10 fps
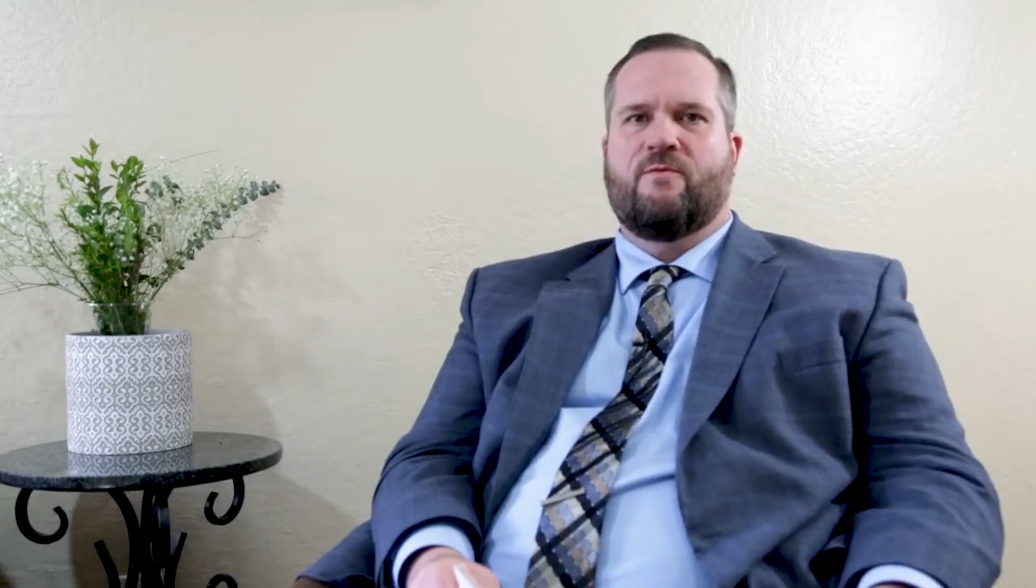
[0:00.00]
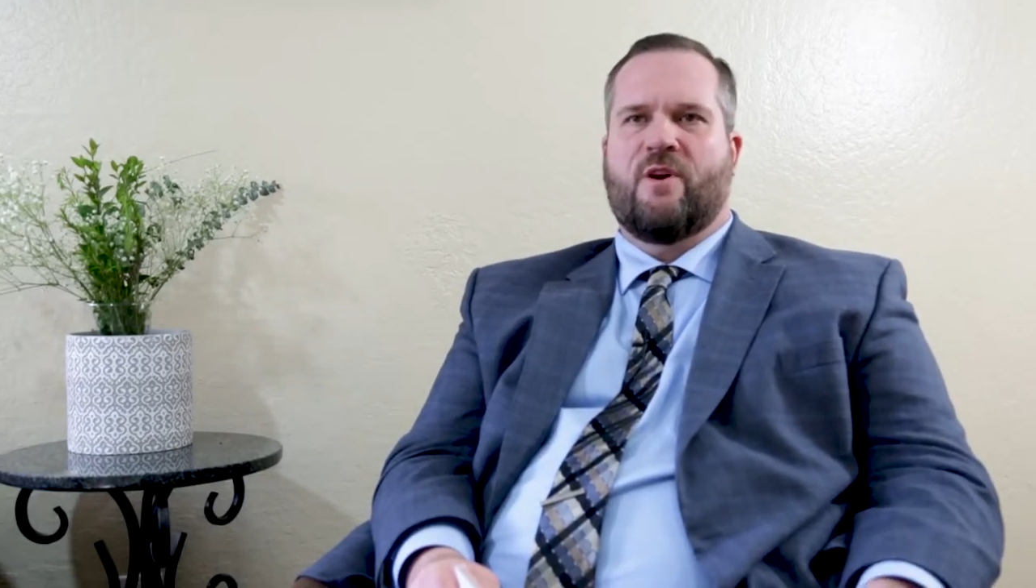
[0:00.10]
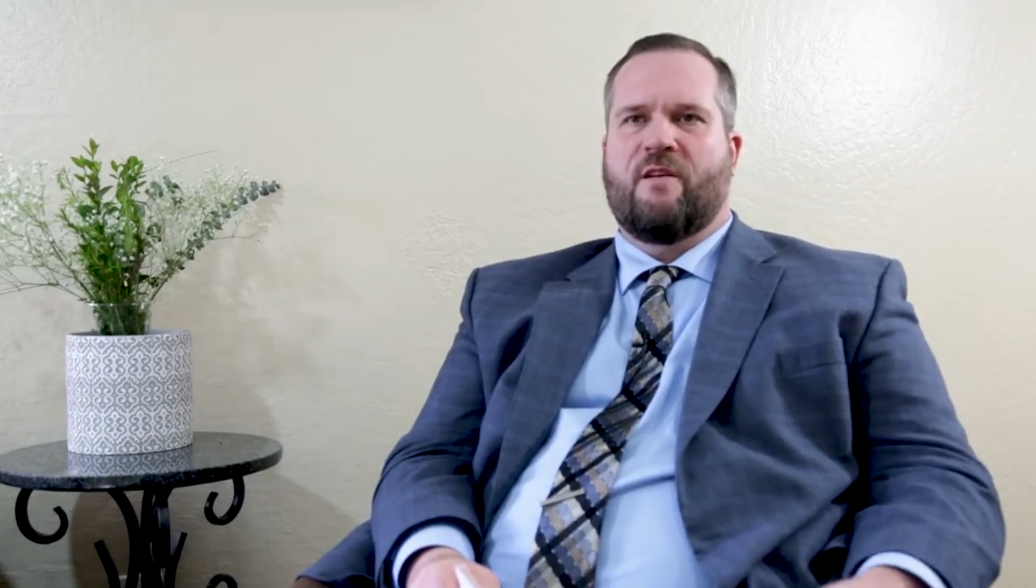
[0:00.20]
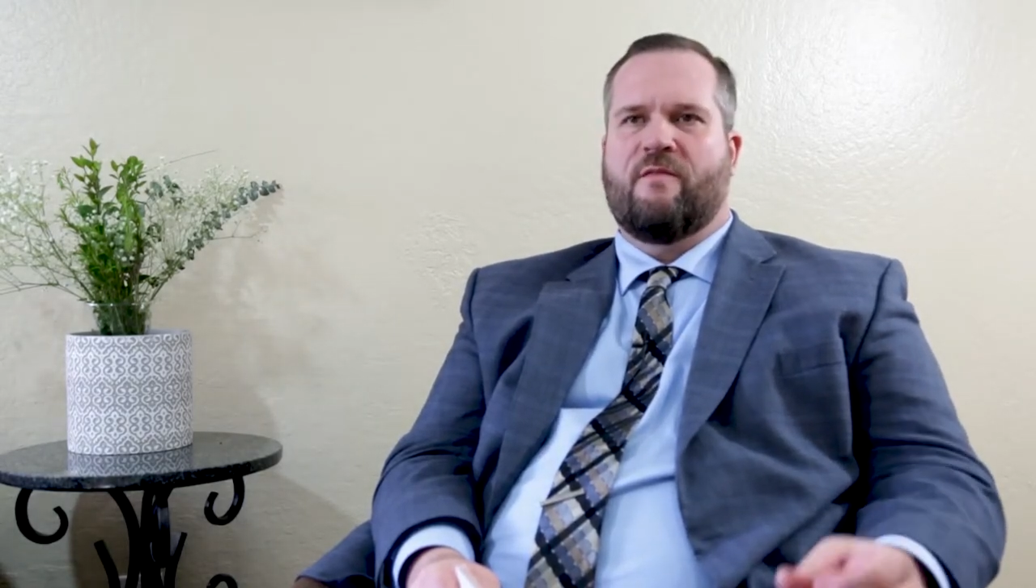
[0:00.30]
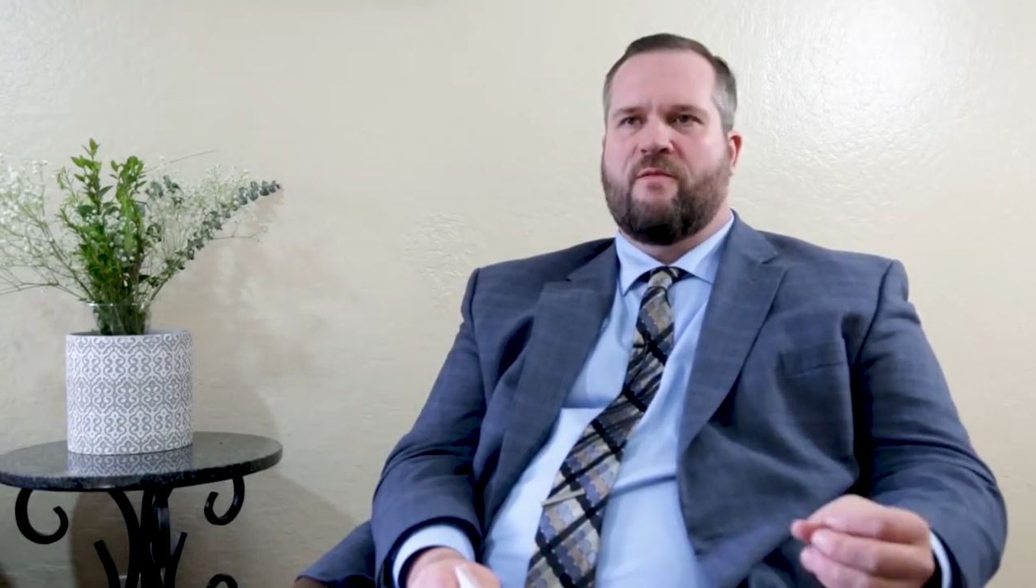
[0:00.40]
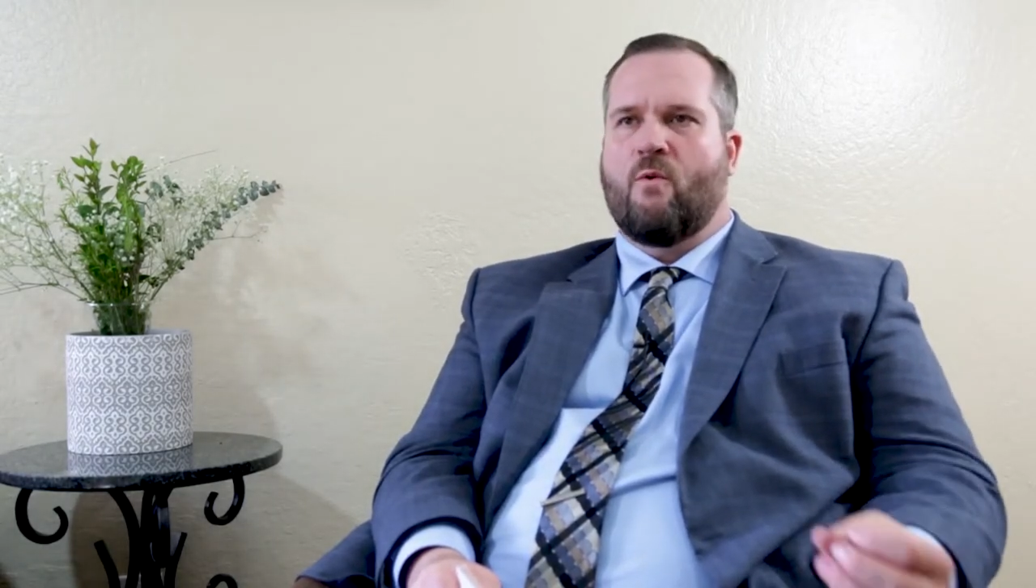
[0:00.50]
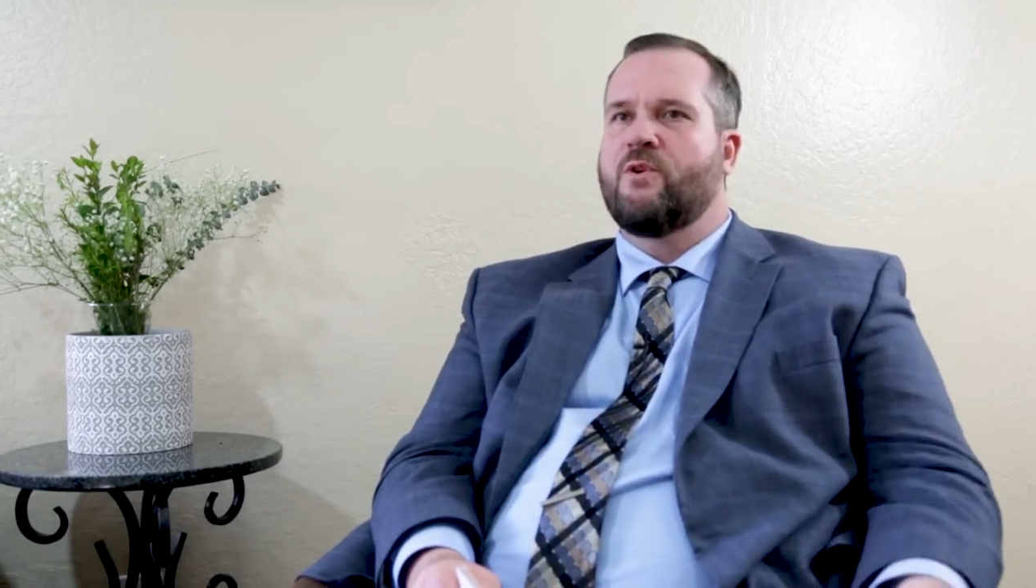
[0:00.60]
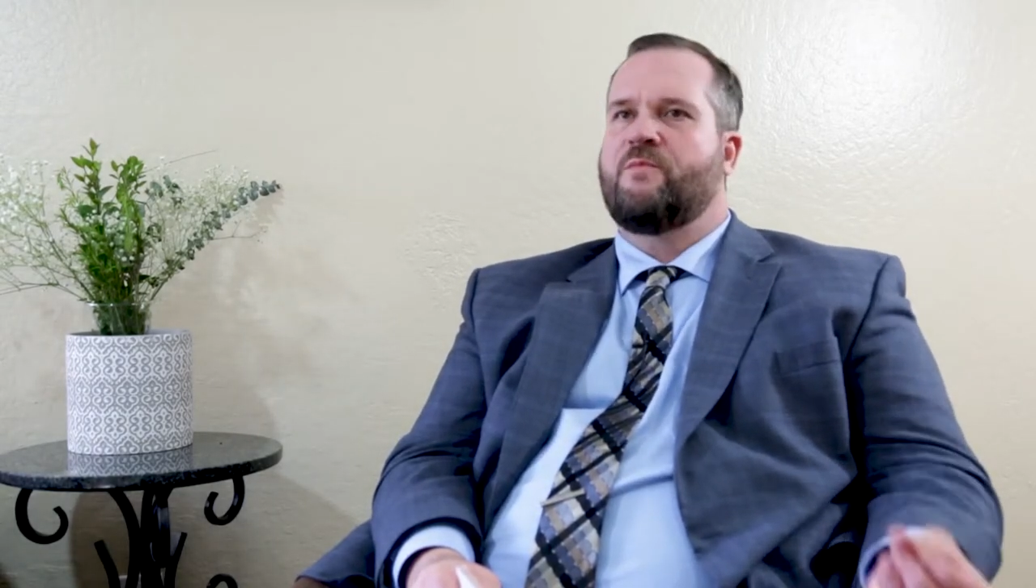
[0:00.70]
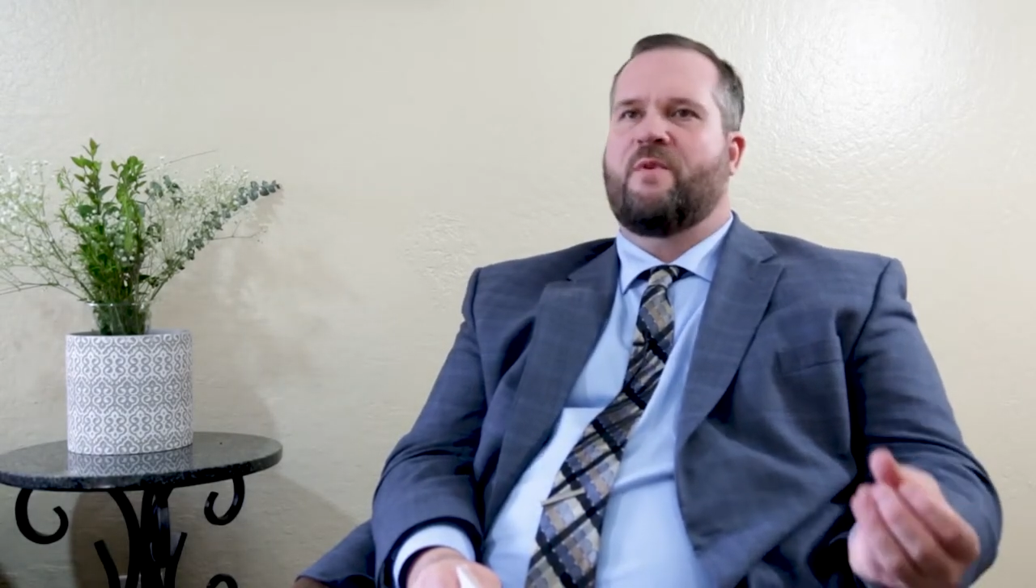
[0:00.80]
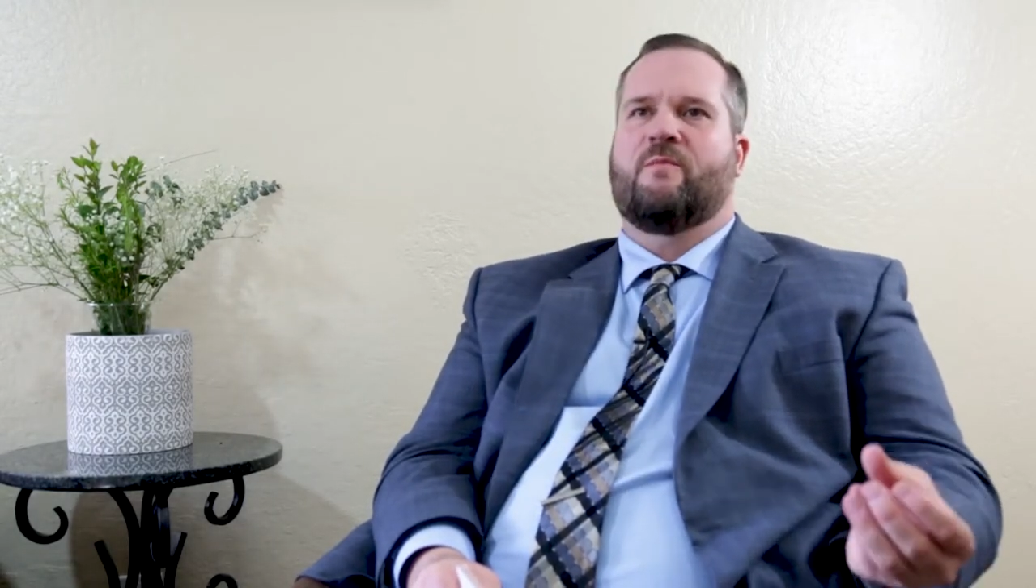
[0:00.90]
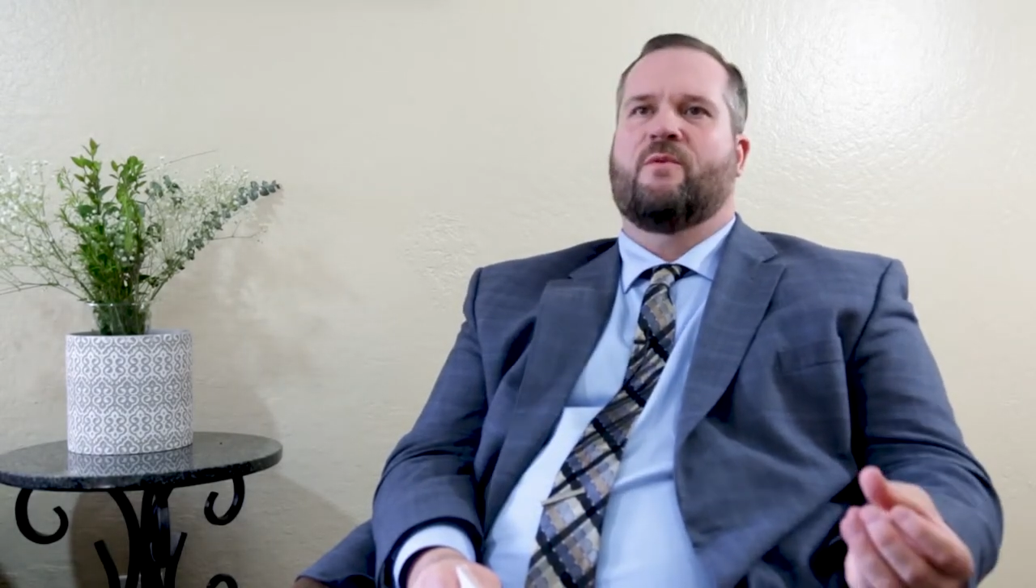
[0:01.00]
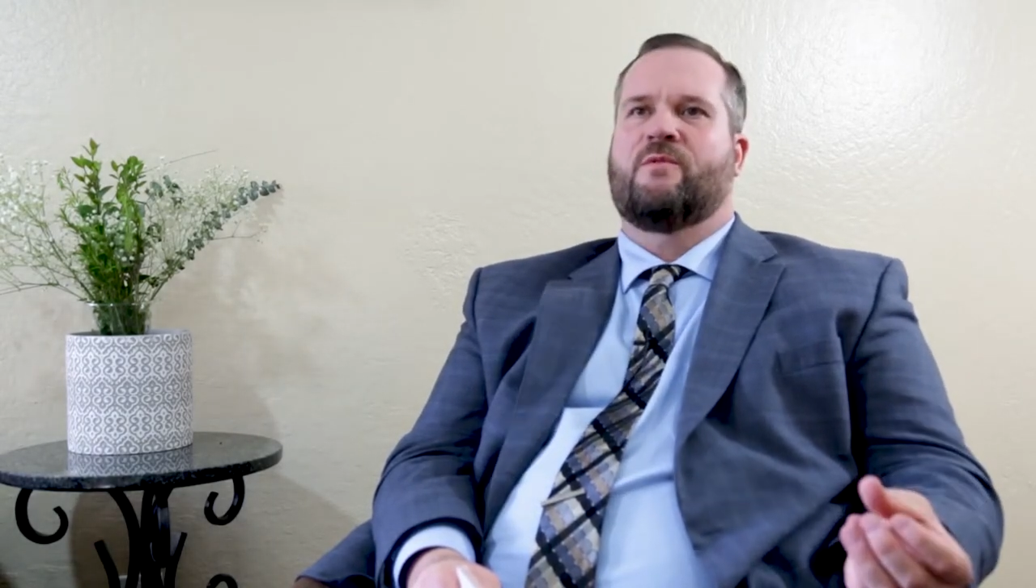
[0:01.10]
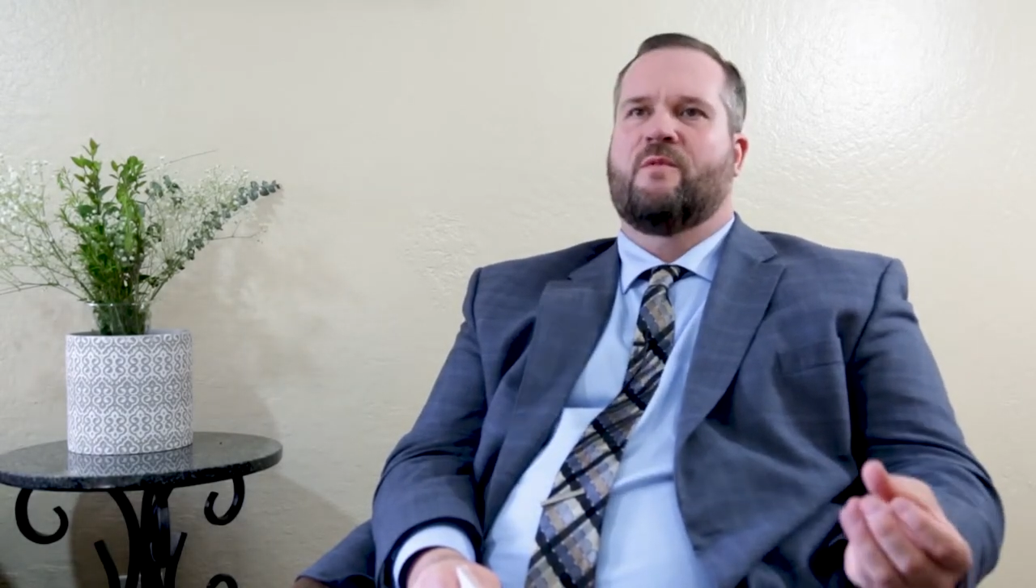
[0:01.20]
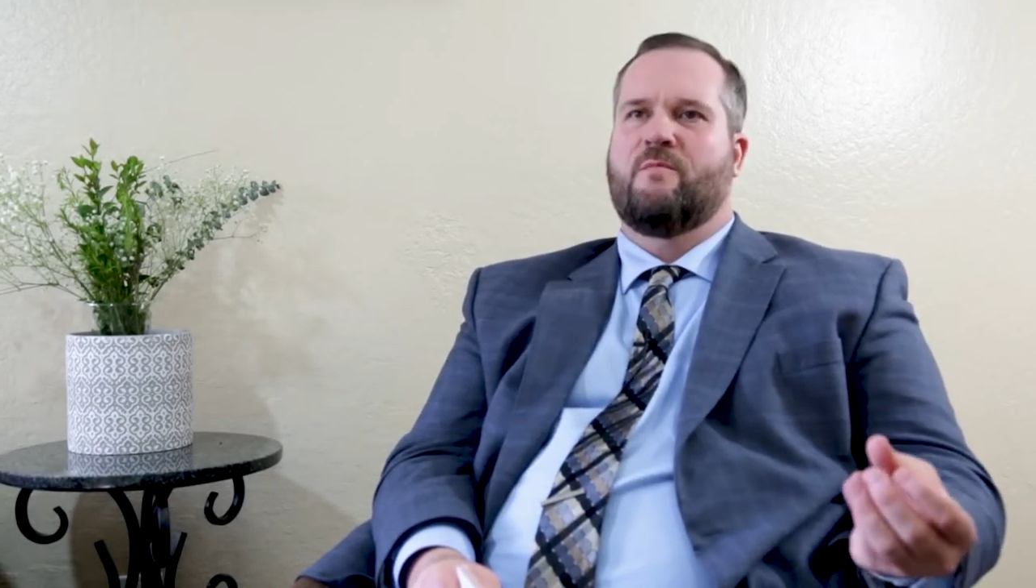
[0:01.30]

try to force people to